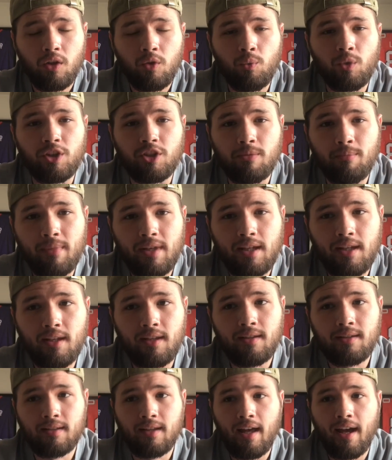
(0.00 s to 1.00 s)
which
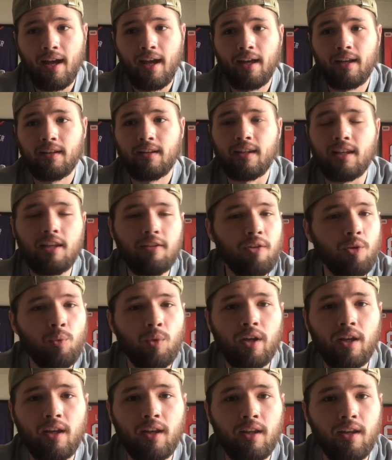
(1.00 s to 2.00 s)
means that even
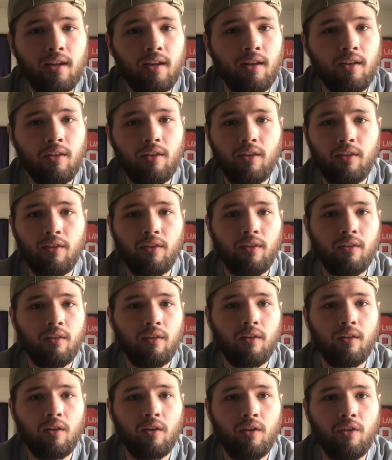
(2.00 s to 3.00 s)
when
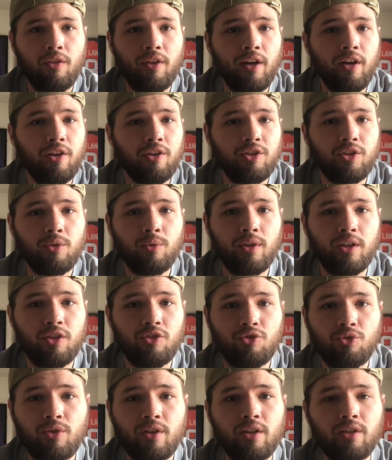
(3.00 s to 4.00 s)
they're
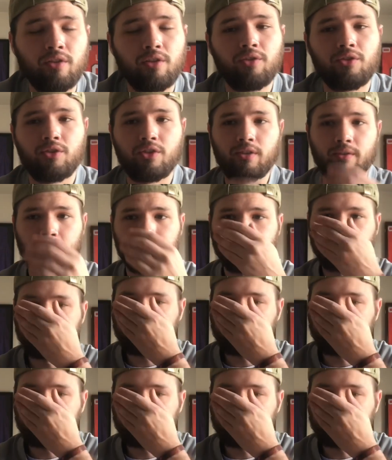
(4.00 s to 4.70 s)
doing drills,